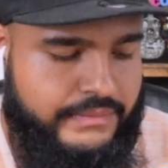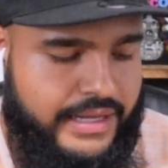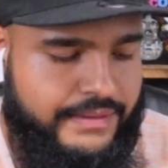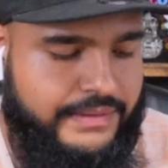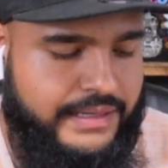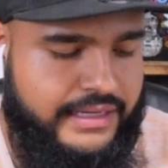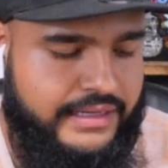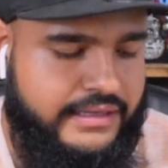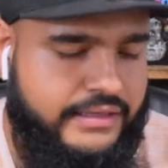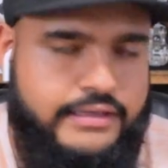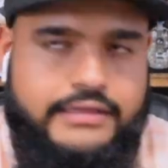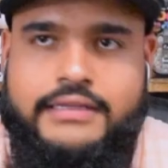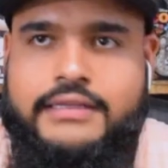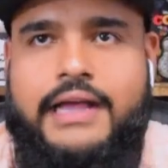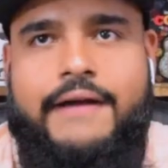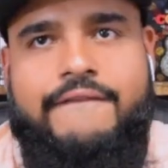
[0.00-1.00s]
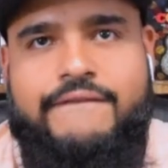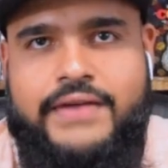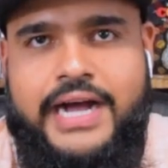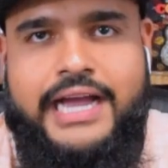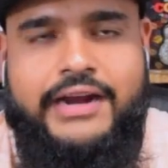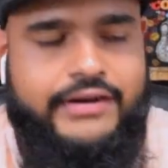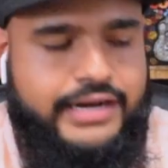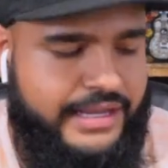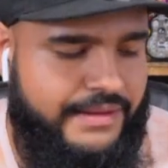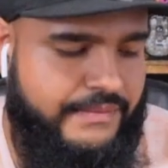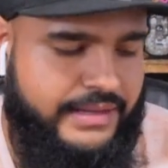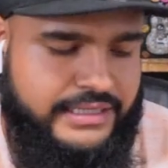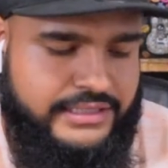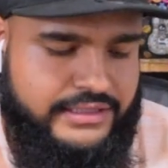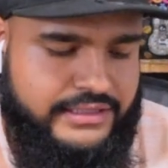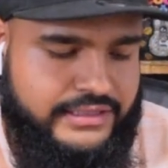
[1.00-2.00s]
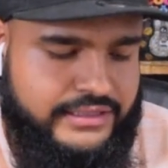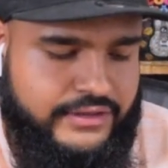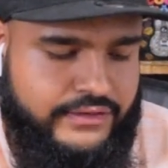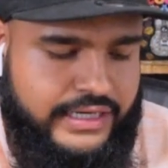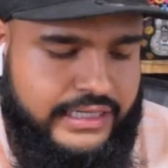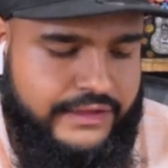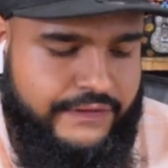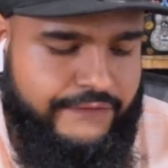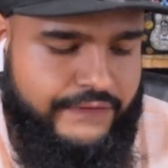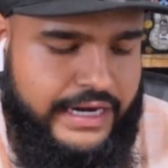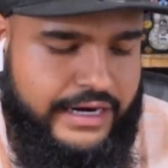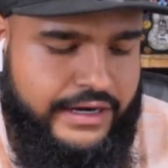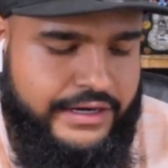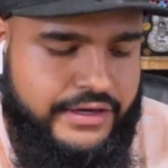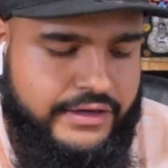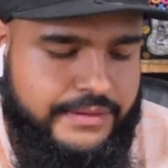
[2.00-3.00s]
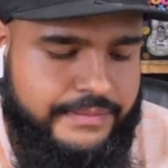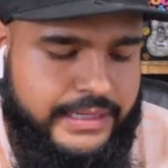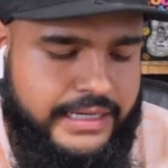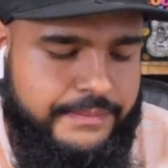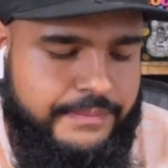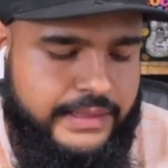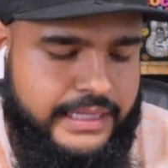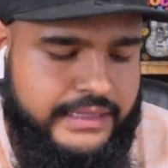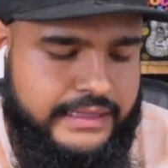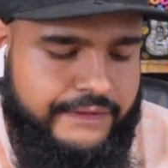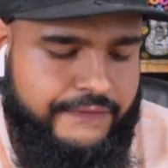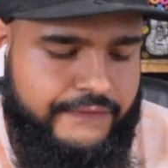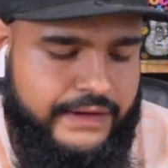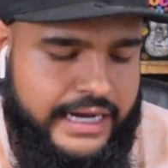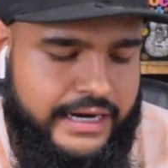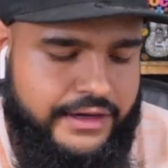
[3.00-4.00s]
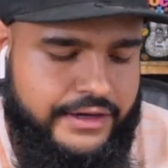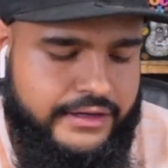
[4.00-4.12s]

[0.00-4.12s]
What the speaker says: Maybe a fire image, just create the fire, and you can manipulate the fire.